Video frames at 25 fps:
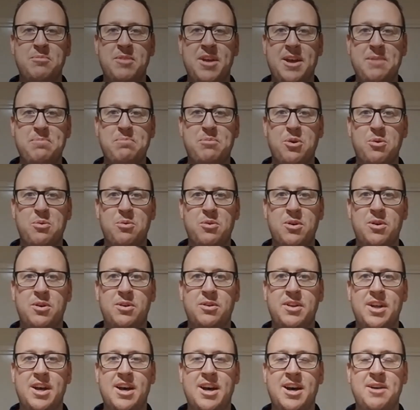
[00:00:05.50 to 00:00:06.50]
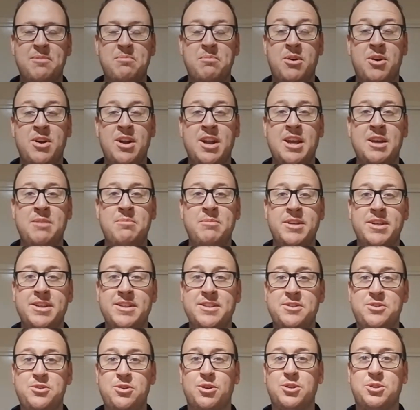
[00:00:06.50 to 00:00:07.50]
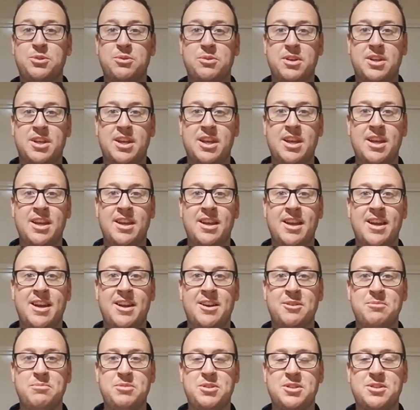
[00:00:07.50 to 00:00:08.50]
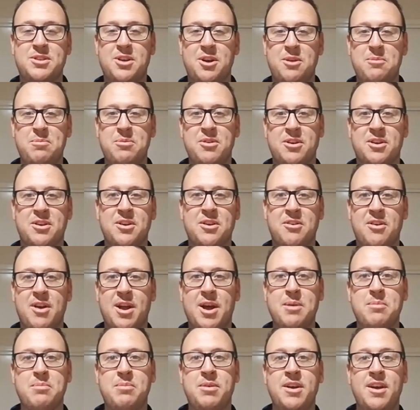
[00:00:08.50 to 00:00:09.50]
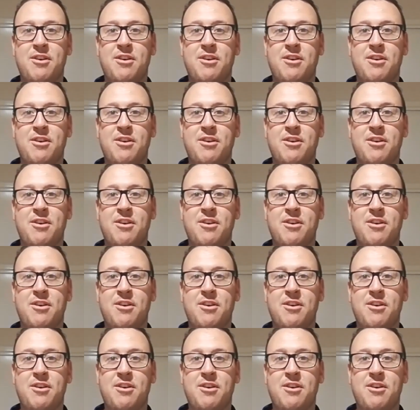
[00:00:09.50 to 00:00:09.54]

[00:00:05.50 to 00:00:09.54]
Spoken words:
the 8-ball world, my name is Joshua King and I'm just hoping I can grab